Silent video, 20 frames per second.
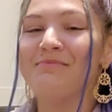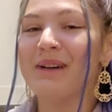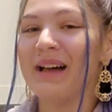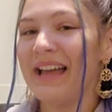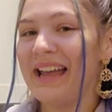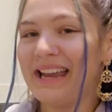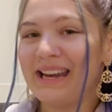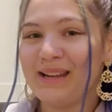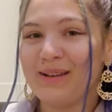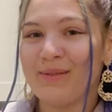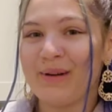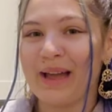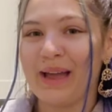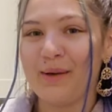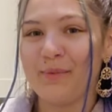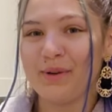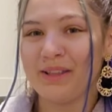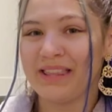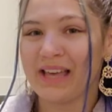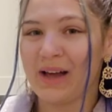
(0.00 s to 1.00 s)
but
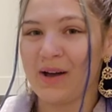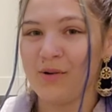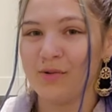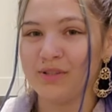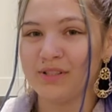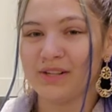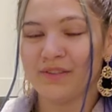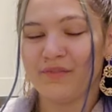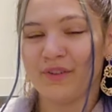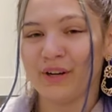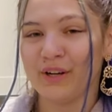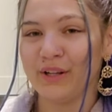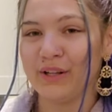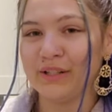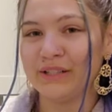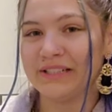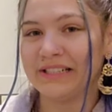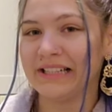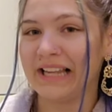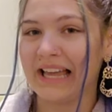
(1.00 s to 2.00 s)
anyway, without
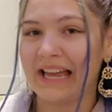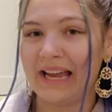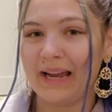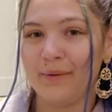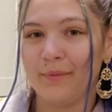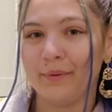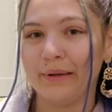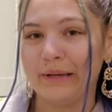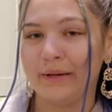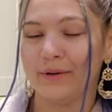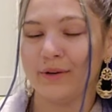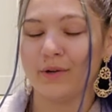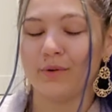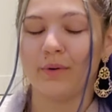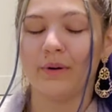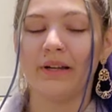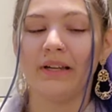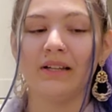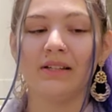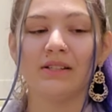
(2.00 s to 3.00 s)
further delay, we are
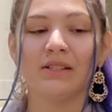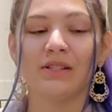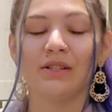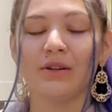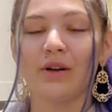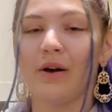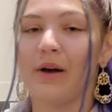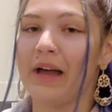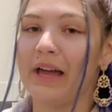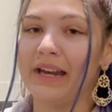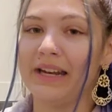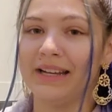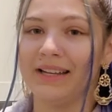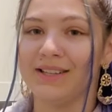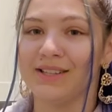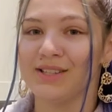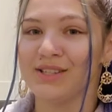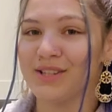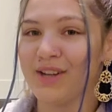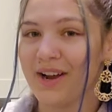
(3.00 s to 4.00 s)
going to go ahead and
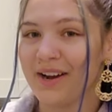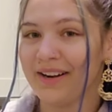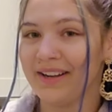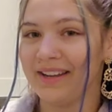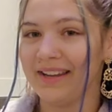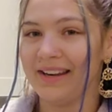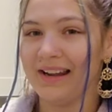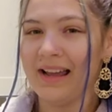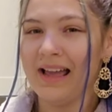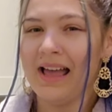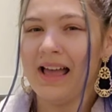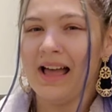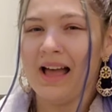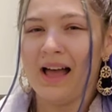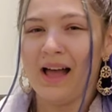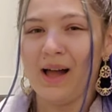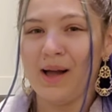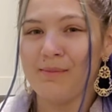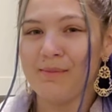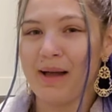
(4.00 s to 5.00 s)
get started.
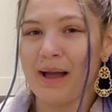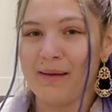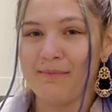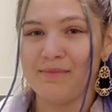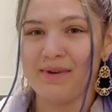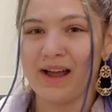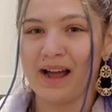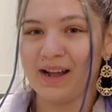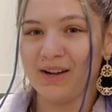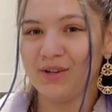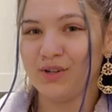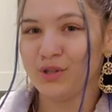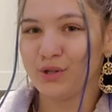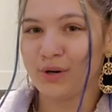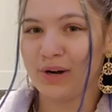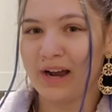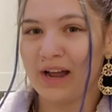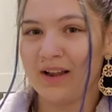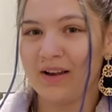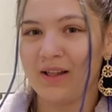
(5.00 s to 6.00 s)
I'm not
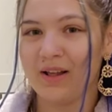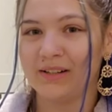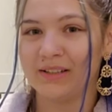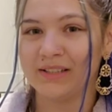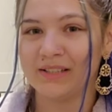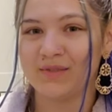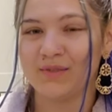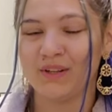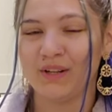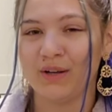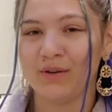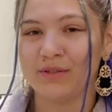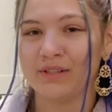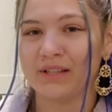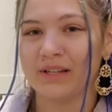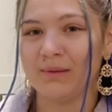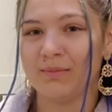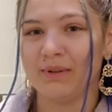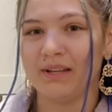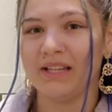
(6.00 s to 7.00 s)
sure how long this video is
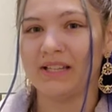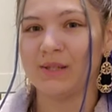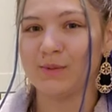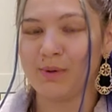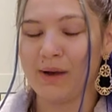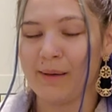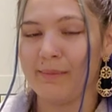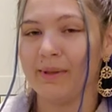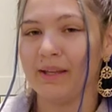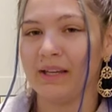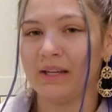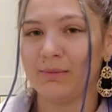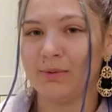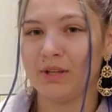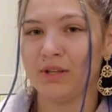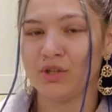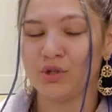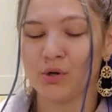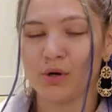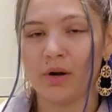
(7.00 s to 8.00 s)
going to be. It's probably going to
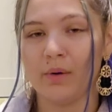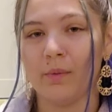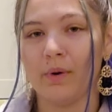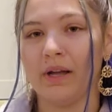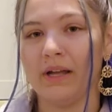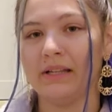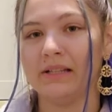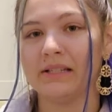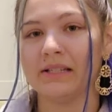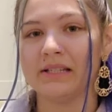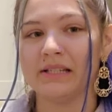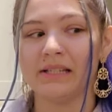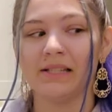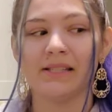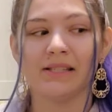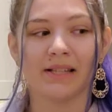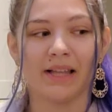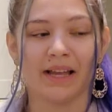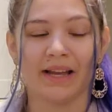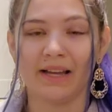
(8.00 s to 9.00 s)
be a short one
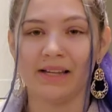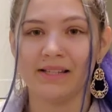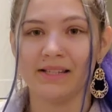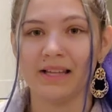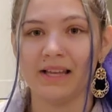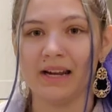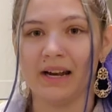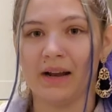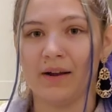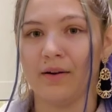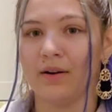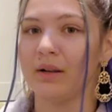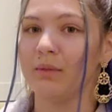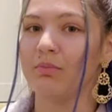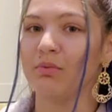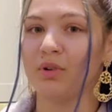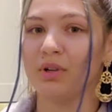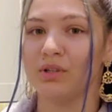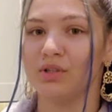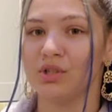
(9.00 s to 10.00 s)
since, like I said, I already
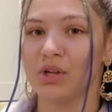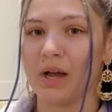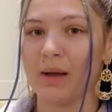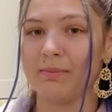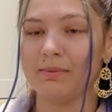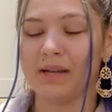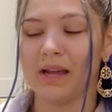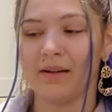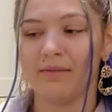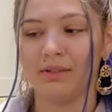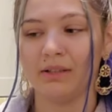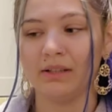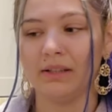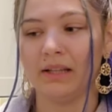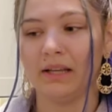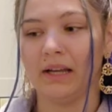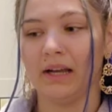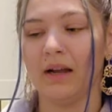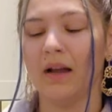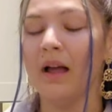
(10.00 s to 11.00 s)
pre-chopped
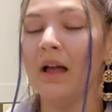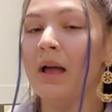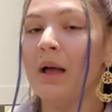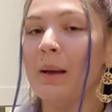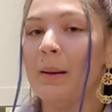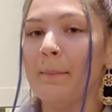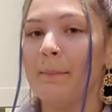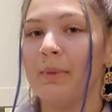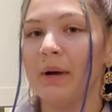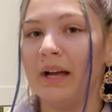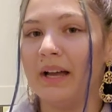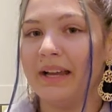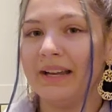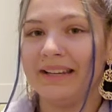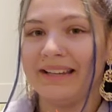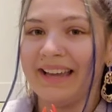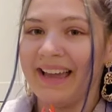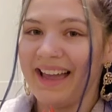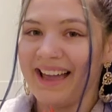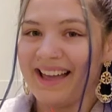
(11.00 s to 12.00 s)
everything.
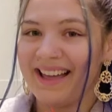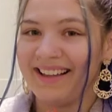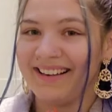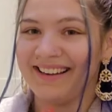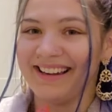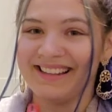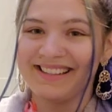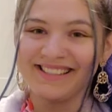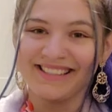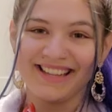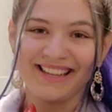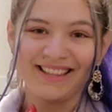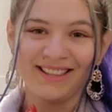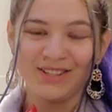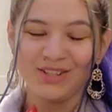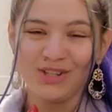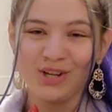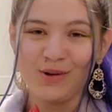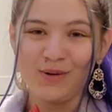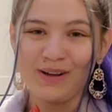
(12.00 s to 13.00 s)
But yeah, let's get
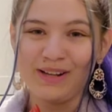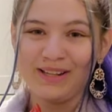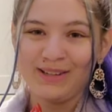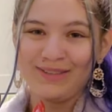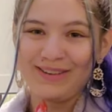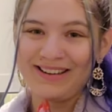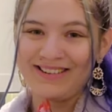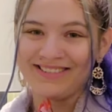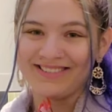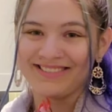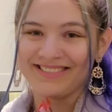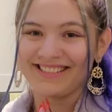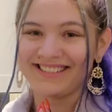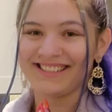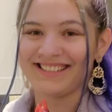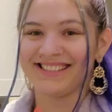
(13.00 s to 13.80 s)
the show on the road.